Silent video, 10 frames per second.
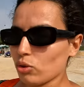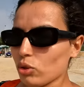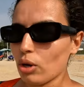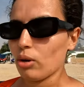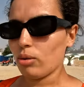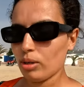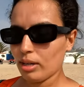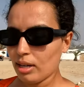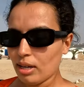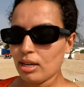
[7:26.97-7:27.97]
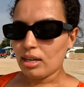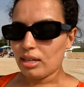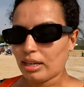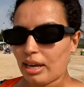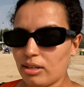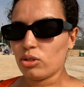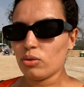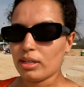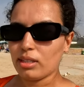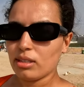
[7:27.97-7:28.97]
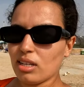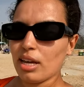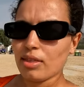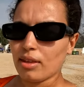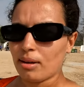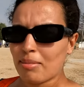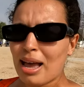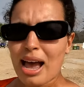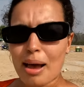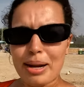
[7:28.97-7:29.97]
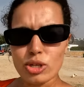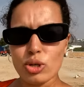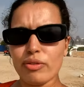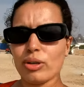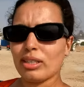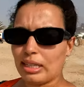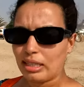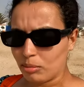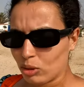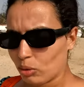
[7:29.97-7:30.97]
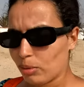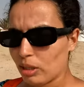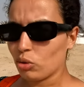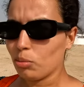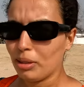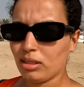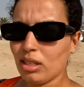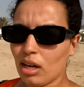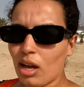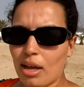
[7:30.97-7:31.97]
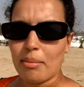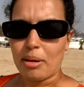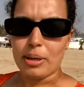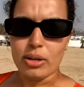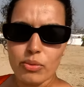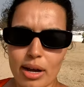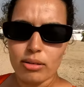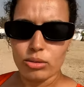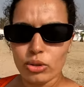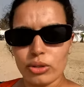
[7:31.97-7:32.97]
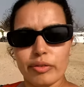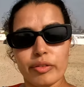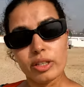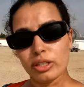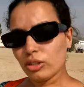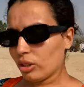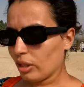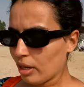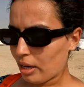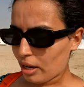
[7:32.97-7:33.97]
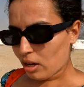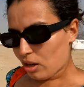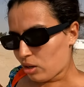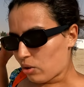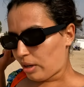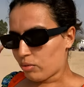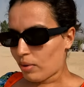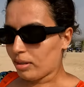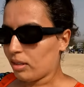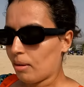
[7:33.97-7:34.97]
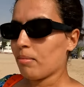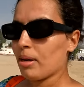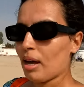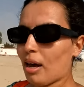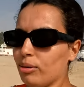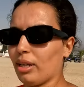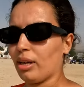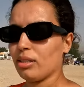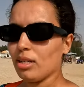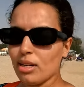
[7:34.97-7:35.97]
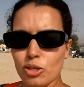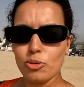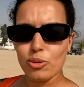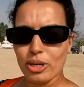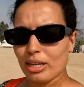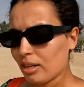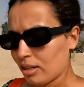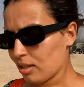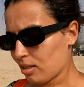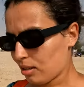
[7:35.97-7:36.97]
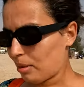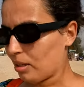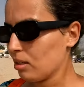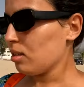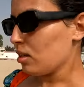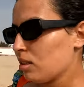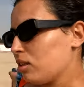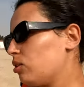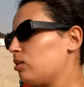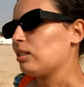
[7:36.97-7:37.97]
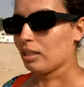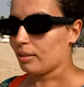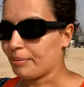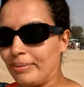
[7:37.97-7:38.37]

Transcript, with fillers: So in case you want to take them, I'm not sure if you can take them on the beach, but maybe around the village, you can rent them out there. It's very clear. I mean, you'll see it.